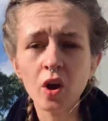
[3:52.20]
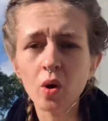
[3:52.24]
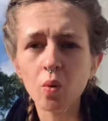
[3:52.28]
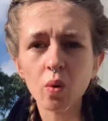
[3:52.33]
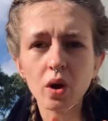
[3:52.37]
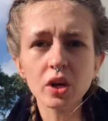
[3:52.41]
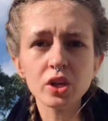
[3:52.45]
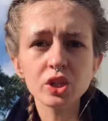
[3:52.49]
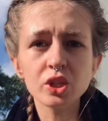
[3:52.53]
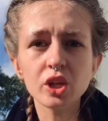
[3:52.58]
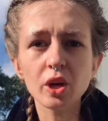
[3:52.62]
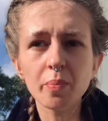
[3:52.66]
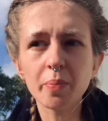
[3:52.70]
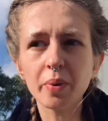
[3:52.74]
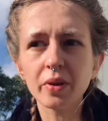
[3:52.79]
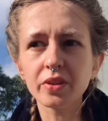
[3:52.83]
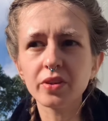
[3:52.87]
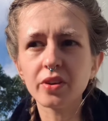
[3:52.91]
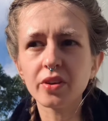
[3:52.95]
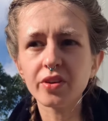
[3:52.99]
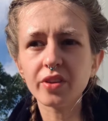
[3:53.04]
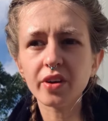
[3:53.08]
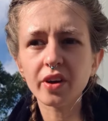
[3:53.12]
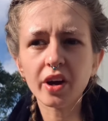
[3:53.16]
washed up
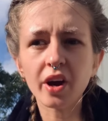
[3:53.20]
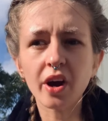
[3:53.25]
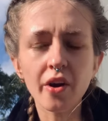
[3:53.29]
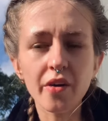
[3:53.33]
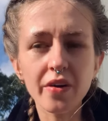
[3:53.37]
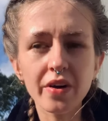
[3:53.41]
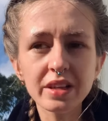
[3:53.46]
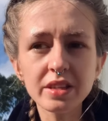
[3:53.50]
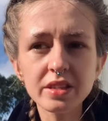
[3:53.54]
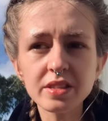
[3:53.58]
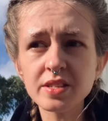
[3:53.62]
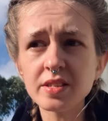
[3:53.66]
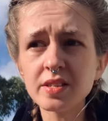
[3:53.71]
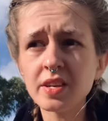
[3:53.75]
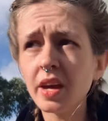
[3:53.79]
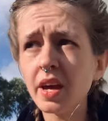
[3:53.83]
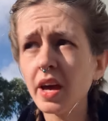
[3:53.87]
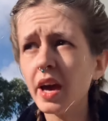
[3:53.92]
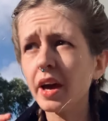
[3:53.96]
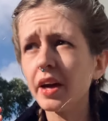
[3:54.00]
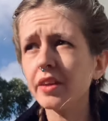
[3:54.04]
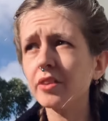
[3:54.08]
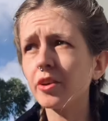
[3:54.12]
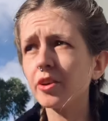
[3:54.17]
under the currents,
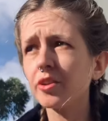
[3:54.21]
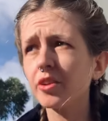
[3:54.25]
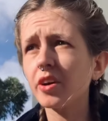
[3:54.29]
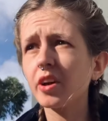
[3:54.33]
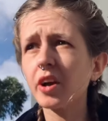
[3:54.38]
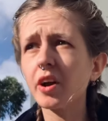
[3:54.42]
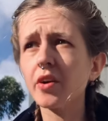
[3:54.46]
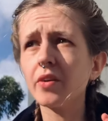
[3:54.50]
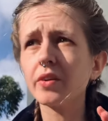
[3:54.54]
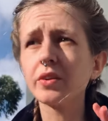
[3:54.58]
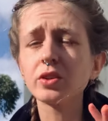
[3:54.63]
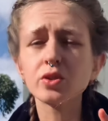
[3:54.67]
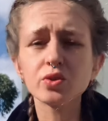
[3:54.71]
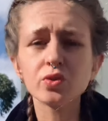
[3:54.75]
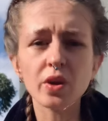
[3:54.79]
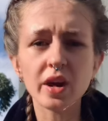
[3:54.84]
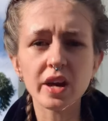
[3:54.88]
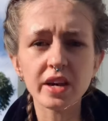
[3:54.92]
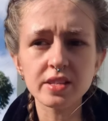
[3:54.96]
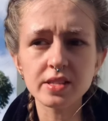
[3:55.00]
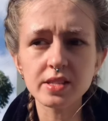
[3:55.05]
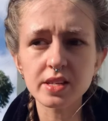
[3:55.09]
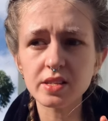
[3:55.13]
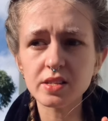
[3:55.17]
under the current
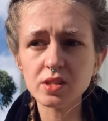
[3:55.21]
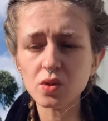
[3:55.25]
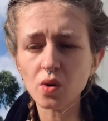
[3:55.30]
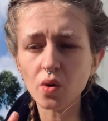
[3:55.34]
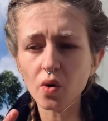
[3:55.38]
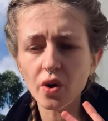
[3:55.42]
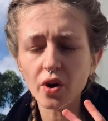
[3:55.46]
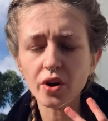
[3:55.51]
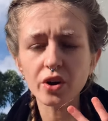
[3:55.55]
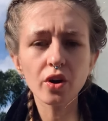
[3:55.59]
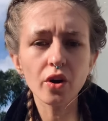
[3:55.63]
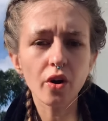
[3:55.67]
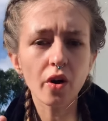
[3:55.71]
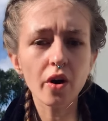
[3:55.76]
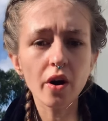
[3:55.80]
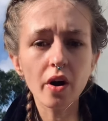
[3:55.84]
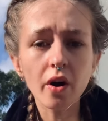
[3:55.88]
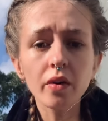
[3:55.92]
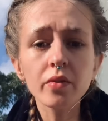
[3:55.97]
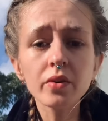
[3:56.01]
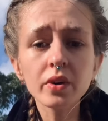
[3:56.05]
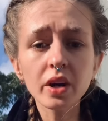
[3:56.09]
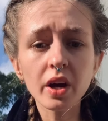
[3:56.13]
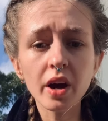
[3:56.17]
transits or your
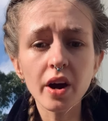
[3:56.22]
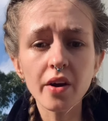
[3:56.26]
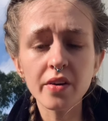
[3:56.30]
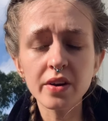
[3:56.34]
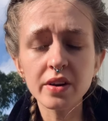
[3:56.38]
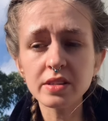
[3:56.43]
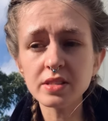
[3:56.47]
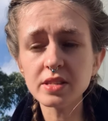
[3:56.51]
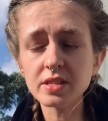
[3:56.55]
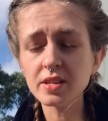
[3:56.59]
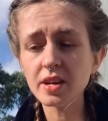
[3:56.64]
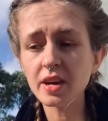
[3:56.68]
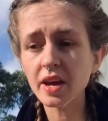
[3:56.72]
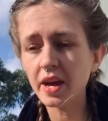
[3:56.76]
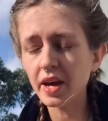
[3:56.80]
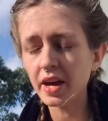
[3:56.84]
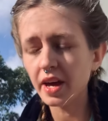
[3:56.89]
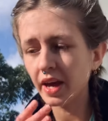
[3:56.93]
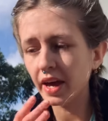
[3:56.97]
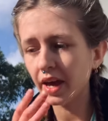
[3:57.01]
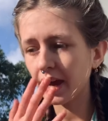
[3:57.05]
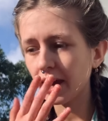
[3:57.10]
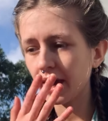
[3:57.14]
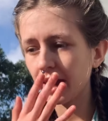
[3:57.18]
own currents,
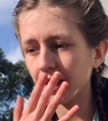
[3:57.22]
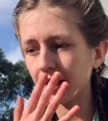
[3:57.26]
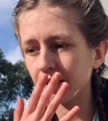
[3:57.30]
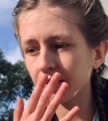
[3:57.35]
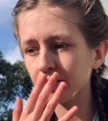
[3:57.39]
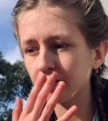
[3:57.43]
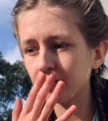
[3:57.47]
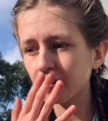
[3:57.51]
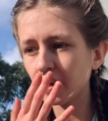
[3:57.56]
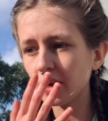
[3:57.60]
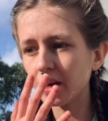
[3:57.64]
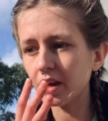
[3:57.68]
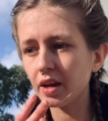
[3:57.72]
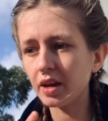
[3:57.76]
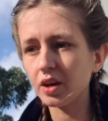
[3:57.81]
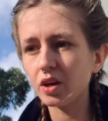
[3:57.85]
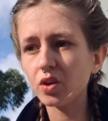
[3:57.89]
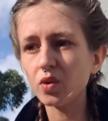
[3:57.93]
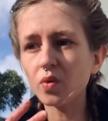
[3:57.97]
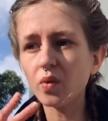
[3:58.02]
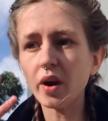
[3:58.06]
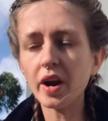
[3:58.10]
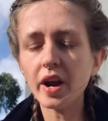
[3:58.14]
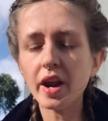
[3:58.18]
and uh,
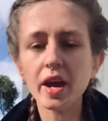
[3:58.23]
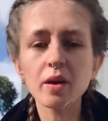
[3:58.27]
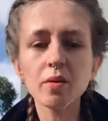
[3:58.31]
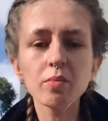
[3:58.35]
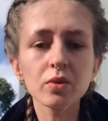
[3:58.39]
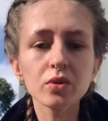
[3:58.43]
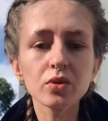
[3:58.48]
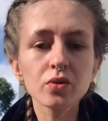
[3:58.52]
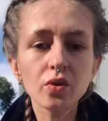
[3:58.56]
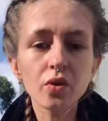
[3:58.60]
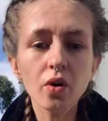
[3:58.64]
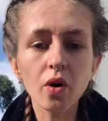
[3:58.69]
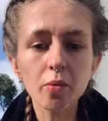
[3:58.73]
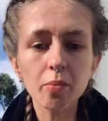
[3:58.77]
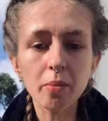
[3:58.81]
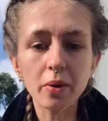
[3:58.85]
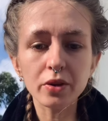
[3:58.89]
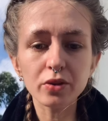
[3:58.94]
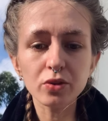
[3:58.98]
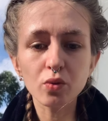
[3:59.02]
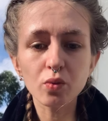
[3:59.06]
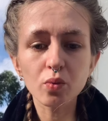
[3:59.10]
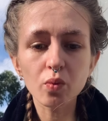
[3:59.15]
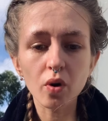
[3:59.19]
you are able to go
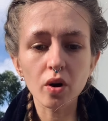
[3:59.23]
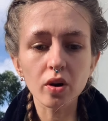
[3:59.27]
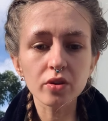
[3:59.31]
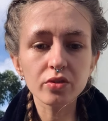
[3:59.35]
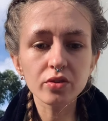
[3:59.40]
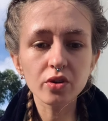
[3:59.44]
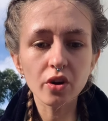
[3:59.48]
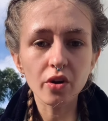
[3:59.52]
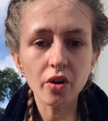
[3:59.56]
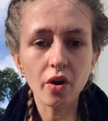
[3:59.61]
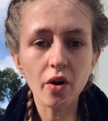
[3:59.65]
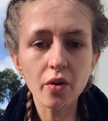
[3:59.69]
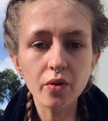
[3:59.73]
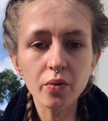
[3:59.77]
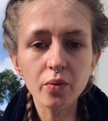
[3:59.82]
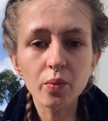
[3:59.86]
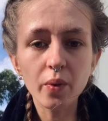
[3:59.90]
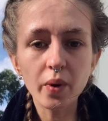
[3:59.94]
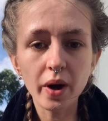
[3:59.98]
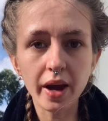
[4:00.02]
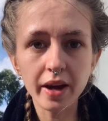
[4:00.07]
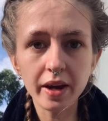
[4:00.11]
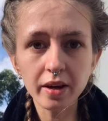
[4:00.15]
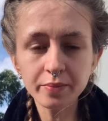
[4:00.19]
about the world your own
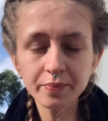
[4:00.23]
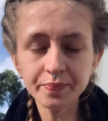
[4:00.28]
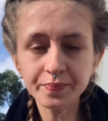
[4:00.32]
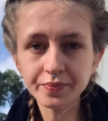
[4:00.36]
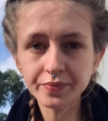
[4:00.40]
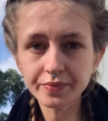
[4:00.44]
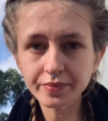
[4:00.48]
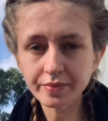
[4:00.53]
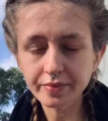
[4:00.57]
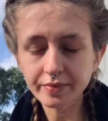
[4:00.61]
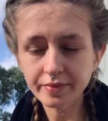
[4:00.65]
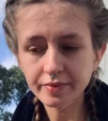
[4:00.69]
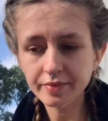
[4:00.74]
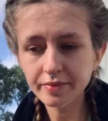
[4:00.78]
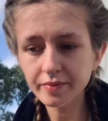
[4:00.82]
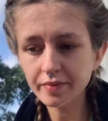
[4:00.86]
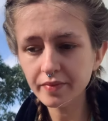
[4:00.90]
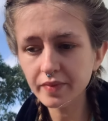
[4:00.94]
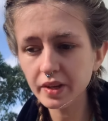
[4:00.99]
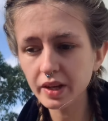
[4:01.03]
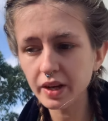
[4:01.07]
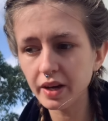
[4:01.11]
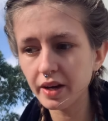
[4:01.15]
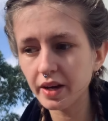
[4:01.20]
way.
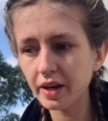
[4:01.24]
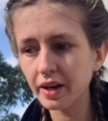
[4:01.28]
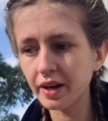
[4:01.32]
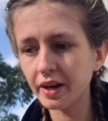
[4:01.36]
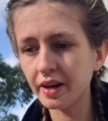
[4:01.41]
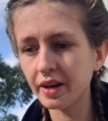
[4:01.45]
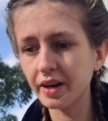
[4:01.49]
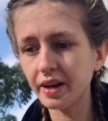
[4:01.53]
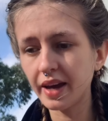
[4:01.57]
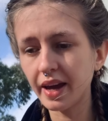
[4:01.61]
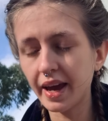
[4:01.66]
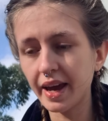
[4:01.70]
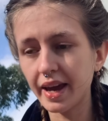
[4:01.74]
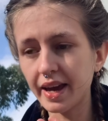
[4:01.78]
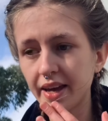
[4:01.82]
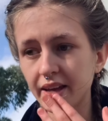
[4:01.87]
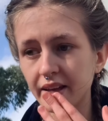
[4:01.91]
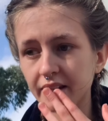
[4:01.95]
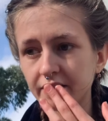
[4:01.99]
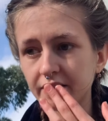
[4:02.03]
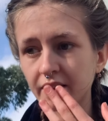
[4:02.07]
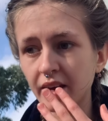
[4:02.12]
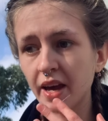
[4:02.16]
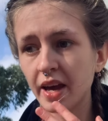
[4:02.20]
Uh,
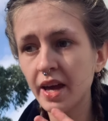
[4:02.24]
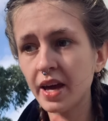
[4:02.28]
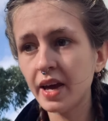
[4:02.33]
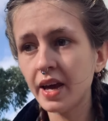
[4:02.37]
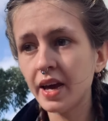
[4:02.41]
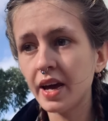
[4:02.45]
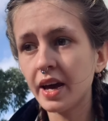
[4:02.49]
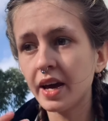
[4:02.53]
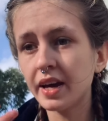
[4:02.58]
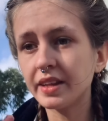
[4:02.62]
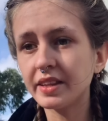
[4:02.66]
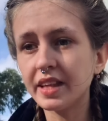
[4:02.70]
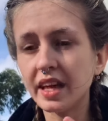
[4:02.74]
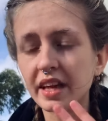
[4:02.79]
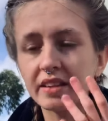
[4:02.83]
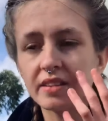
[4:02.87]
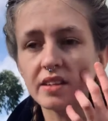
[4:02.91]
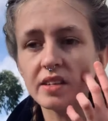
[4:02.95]
and that